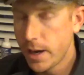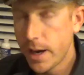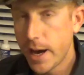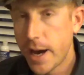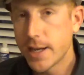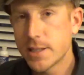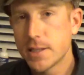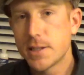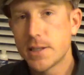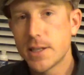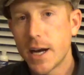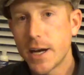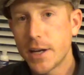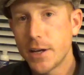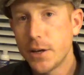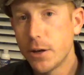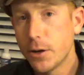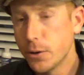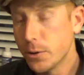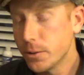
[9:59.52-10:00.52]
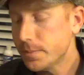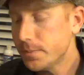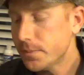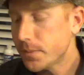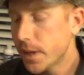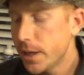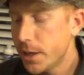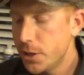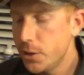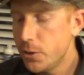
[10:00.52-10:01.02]
As a side note,
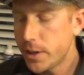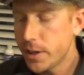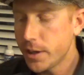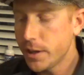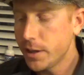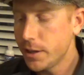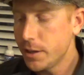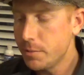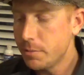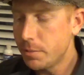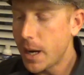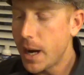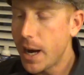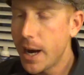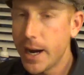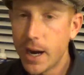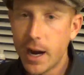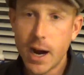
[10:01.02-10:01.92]
you can buy